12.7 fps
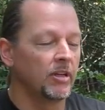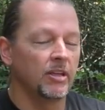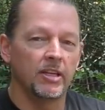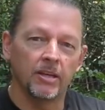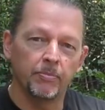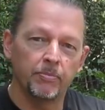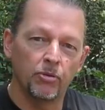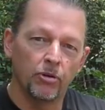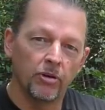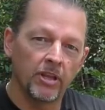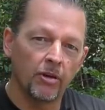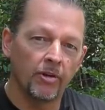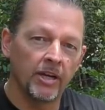Yep, you
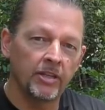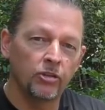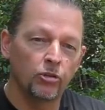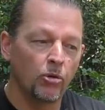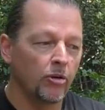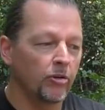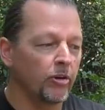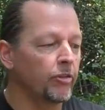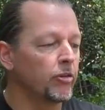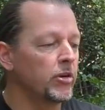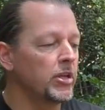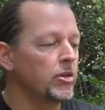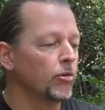heard that right,
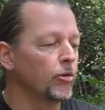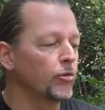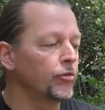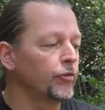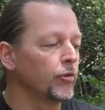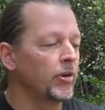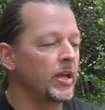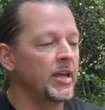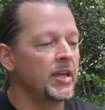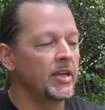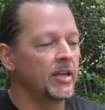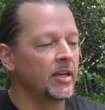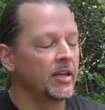230 euros for
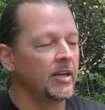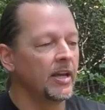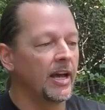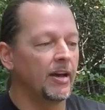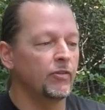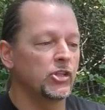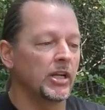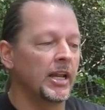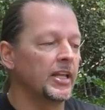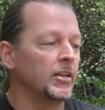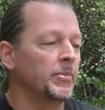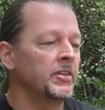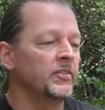a half shell
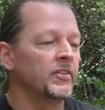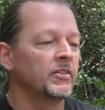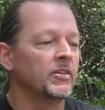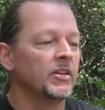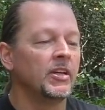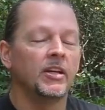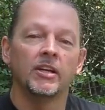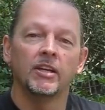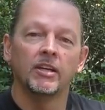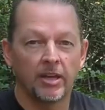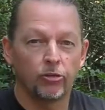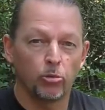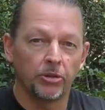helmet.
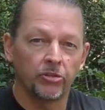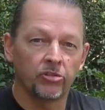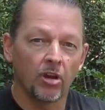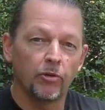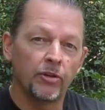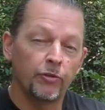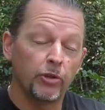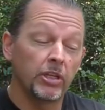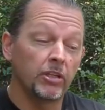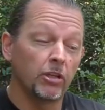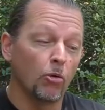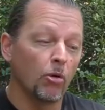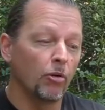As you will discover if you
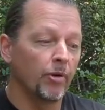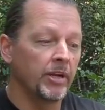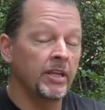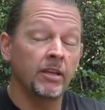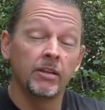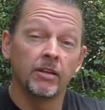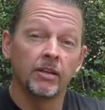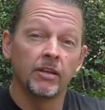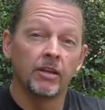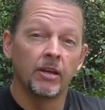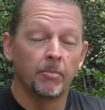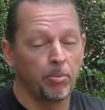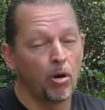didn't know already,
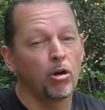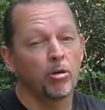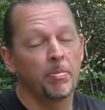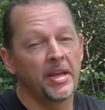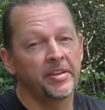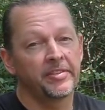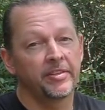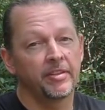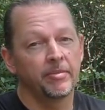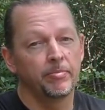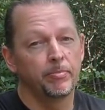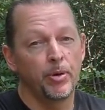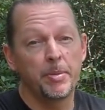POC makes
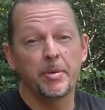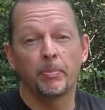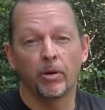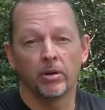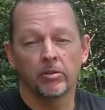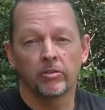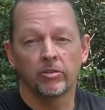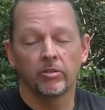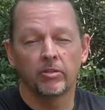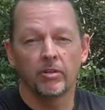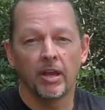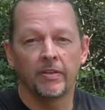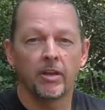premium products
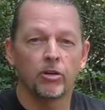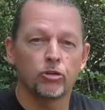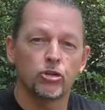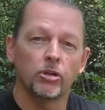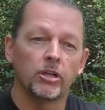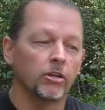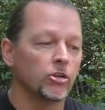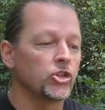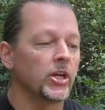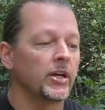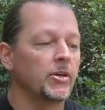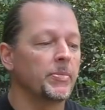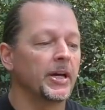and they are certainly not
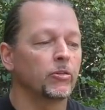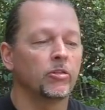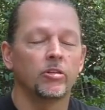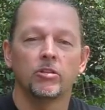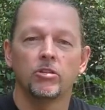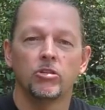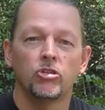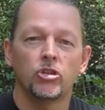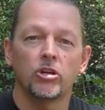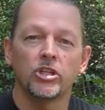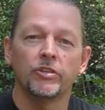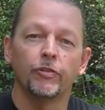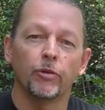shy about
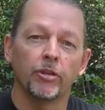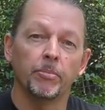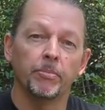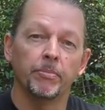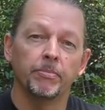charging for them.